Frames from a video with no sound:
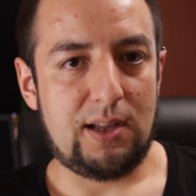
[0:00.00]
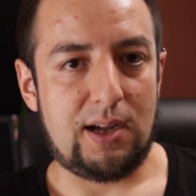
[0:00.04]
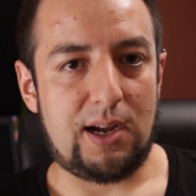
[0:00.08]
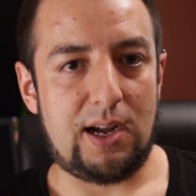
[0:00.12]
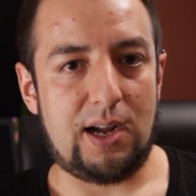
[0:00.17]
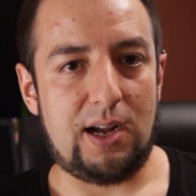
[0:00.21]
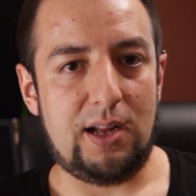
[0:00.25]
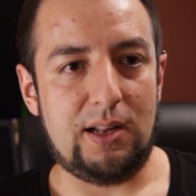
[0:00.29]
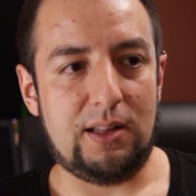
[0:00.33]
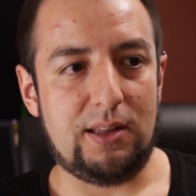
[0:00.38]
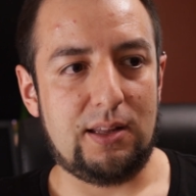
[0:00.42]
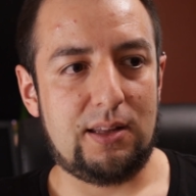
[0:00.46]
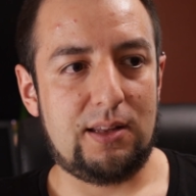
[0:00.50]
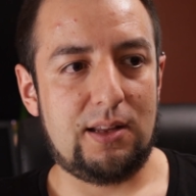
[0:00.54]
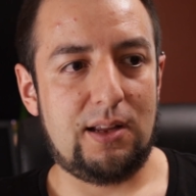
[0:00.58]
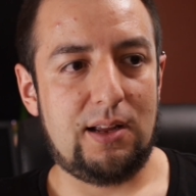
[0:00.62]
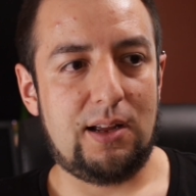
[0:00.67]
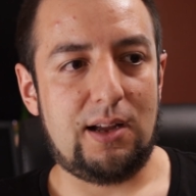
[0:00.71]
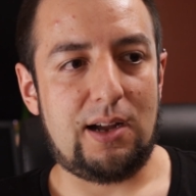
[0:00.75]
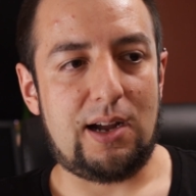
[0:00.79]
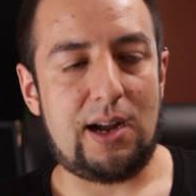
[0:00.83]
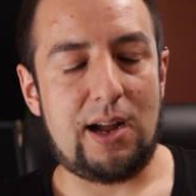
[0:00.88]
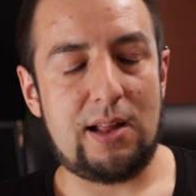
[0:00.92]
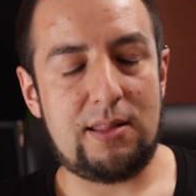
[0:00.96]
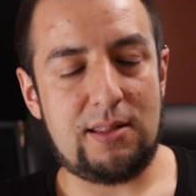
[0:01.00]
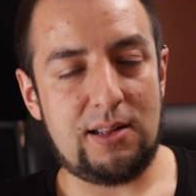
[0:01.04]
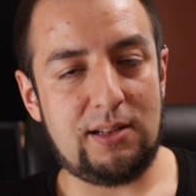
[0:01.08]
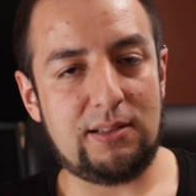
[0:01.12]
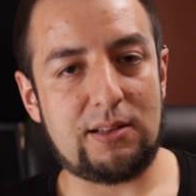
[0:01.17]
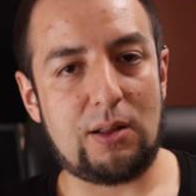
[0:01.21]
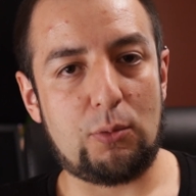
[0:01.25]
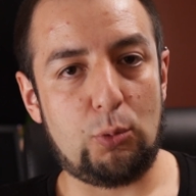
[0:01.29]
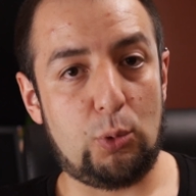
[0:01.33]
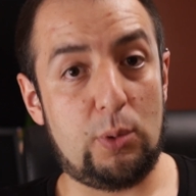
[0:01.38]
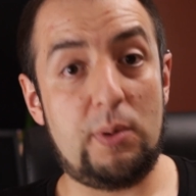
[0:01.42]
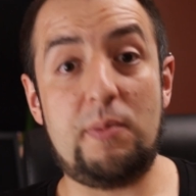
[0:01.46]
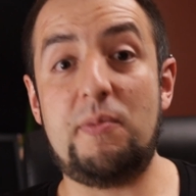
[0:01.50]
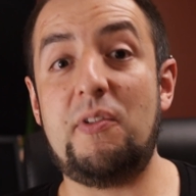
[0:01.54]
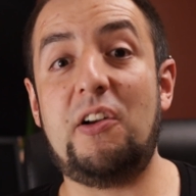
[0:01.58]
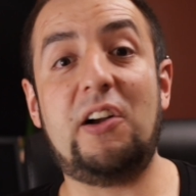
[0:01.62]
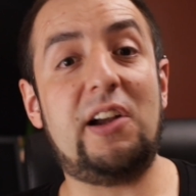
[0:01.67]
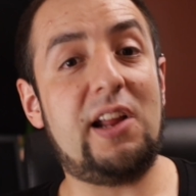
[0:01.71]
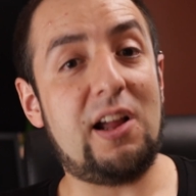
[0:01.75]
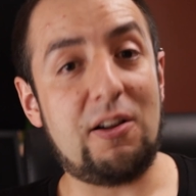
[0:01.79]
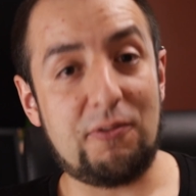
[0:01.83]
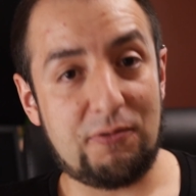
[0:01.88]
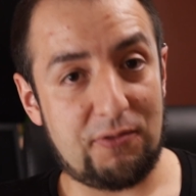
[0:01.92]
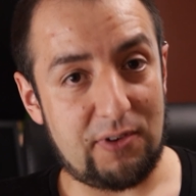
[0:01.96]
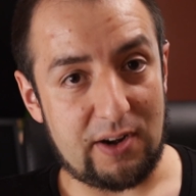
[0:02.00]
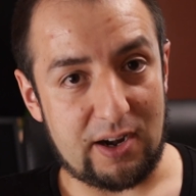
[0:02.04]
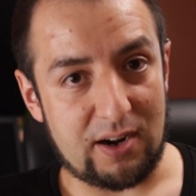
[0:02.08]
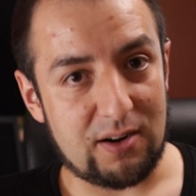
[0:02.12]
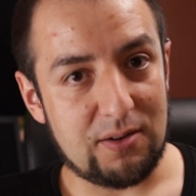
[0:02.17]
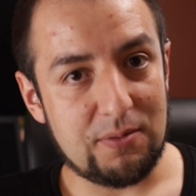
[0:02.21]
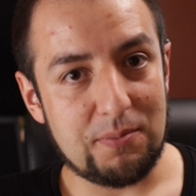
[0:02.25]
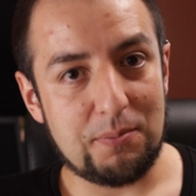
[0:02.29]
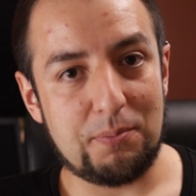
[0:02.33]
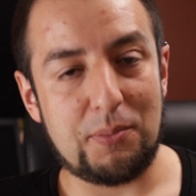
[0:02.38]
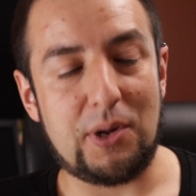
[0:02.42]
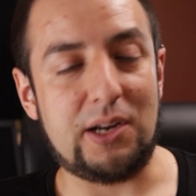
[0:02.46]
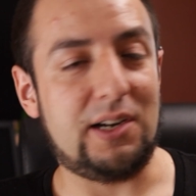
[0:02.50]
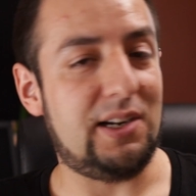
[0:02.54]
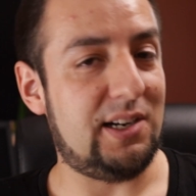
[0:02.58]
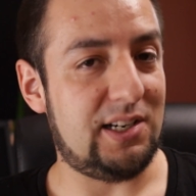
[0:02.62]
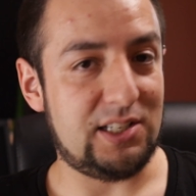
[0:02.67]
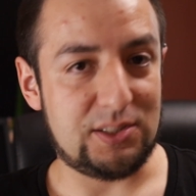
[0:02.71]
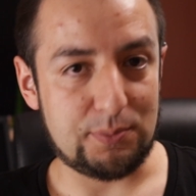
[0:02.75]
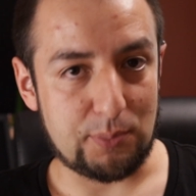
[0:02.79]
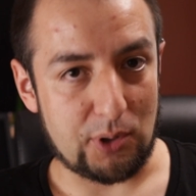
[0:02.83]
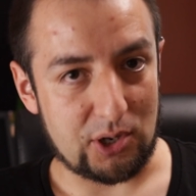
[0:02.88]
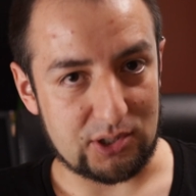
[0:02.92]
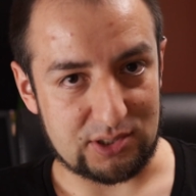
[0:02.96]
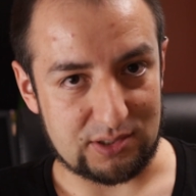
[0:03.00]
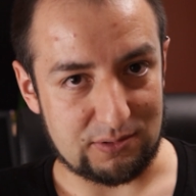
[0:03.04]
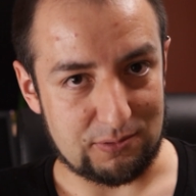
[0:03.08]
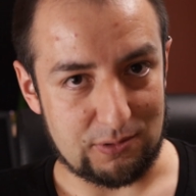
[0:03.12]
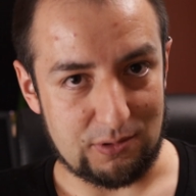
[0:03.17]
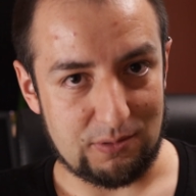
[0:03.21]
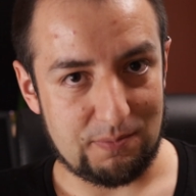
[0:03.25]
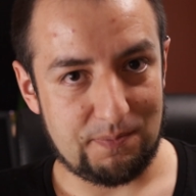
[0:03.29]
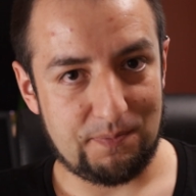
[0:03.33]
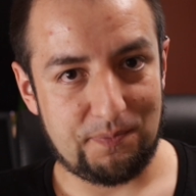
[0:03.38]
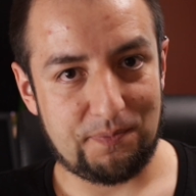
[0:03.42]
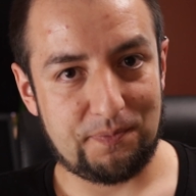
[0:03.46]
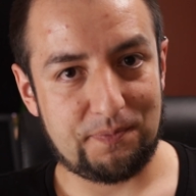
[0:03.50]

And I think that would be very unfair, but it is possible.